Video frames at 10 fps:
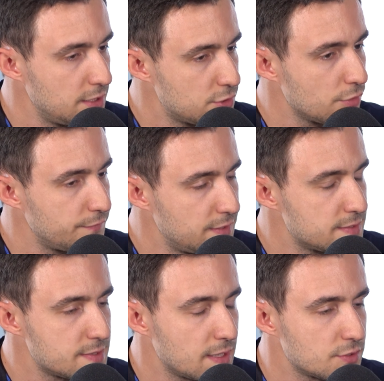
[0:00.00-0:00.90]
each of
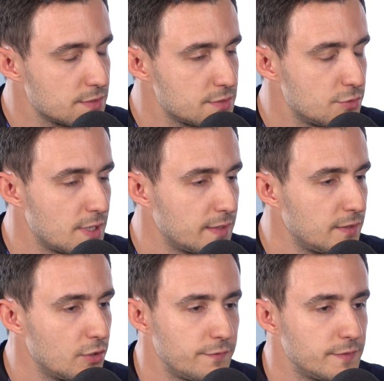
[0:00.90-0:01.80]
these sections, you can
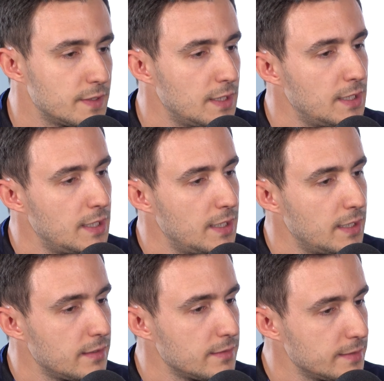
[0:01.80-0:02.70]
think of it
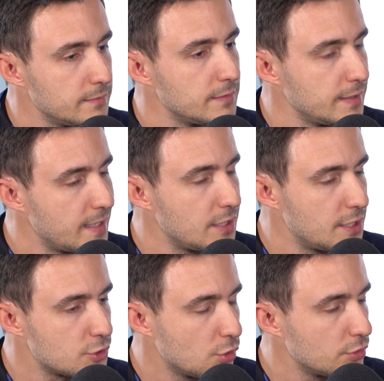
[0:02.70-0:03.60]

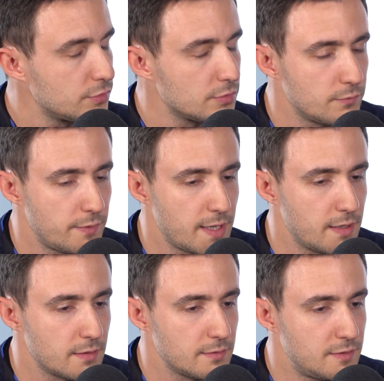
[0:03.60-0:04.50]
in a short
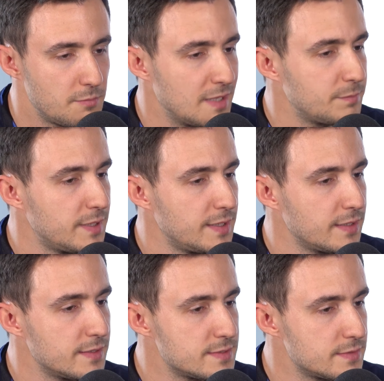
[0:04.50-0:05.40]
way. Demand
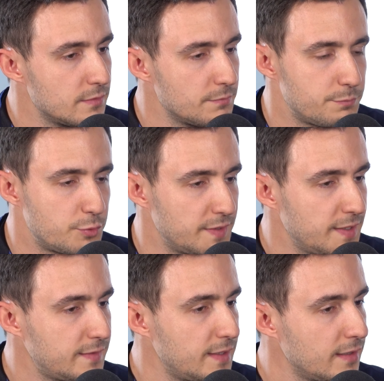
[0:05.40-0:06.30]
planning is
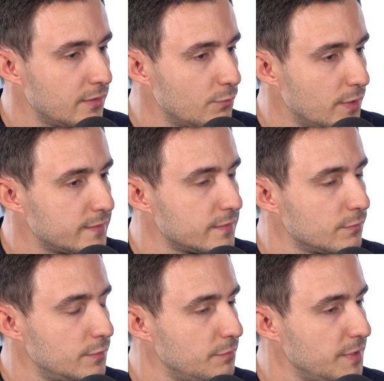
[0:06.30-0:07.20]
predicting what
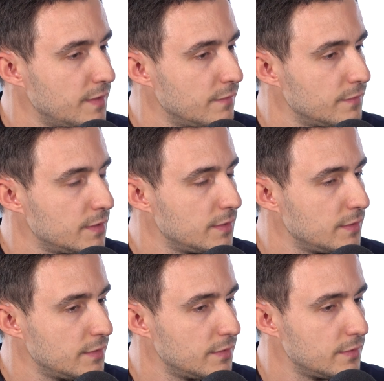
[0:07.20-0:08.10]
will be
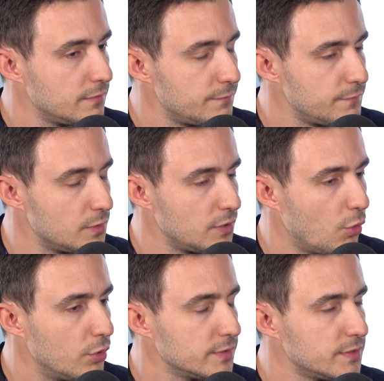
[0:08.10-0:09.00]
the
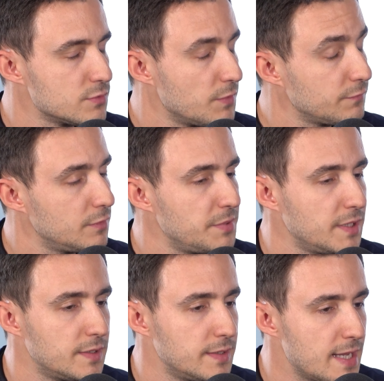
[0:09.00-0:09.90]
orders, what will
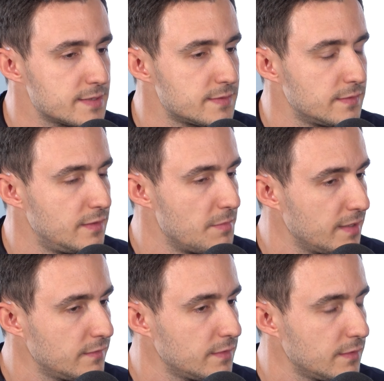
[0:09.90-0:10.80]
be the next
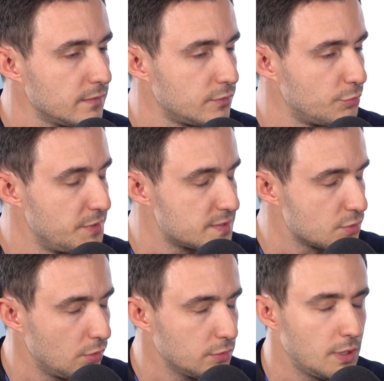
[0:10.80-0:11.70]
demand to be
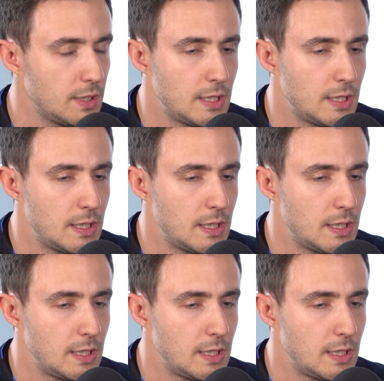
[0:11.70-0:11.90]
sold.